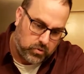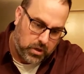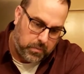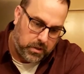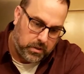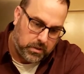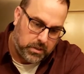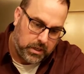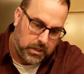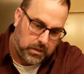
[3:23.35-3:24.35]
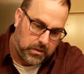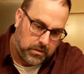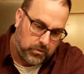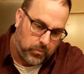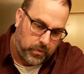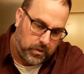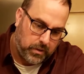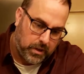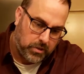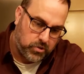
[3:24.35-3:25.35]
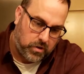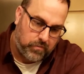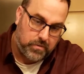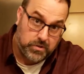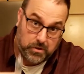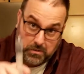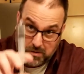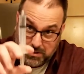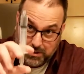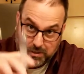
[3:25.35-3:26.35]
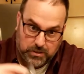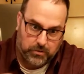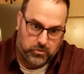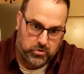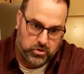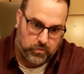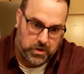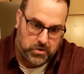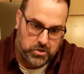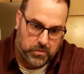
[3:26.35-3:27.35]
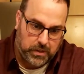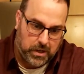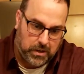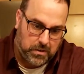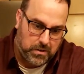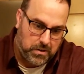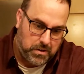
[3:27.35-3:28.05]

Drop it in to take a little bit of the edge off. So nice little syringe that we got.